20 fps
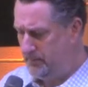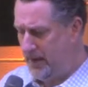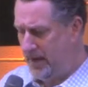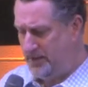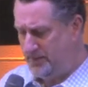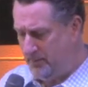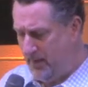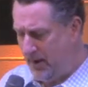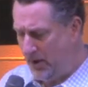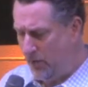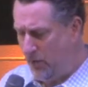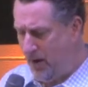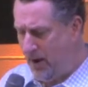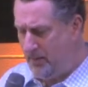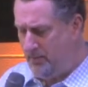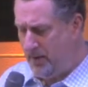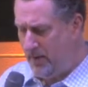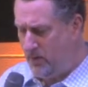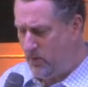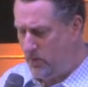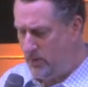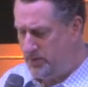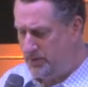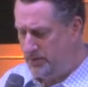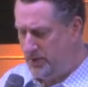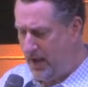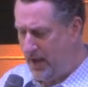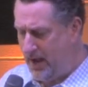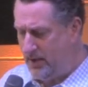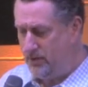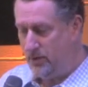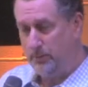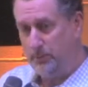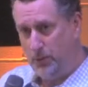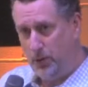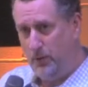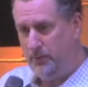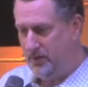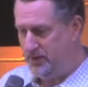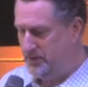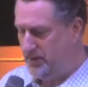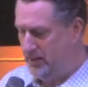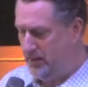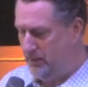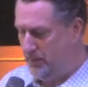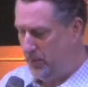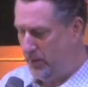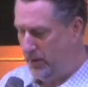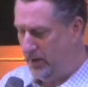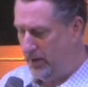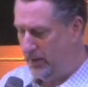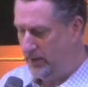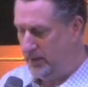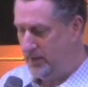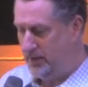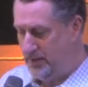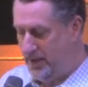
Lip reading: As my grandmother would say, the proof is in the pudding.